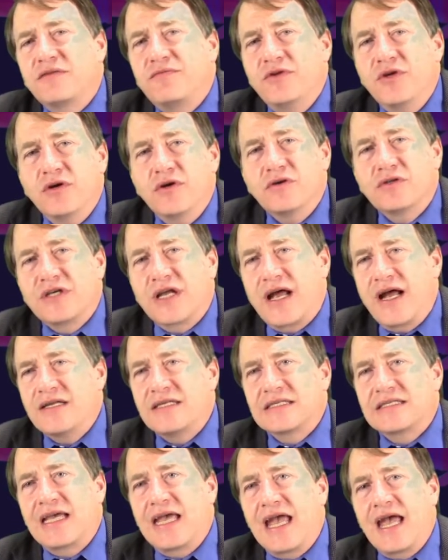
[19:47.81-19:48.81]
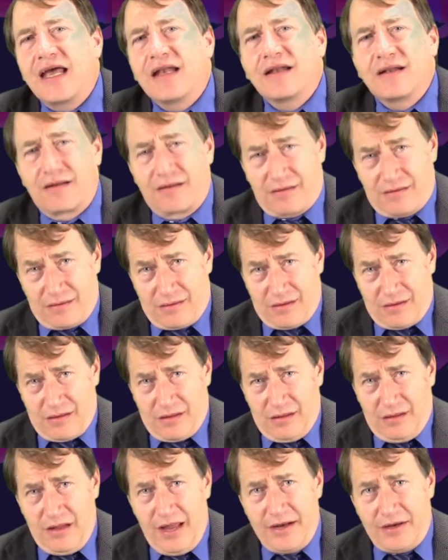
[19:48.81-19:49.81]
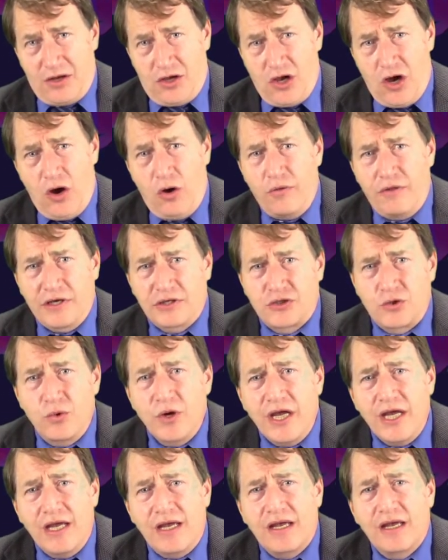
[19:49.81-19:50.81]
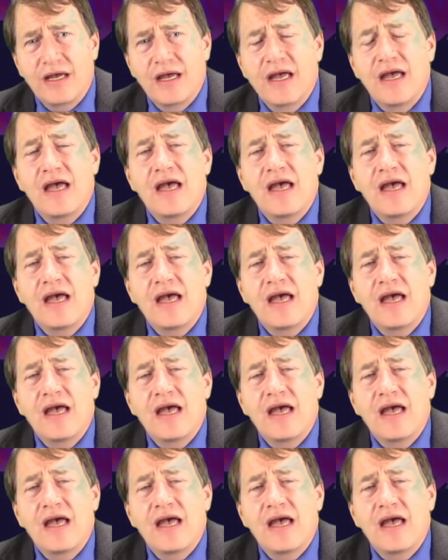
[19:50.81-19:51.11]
of news that I just can't let go this week,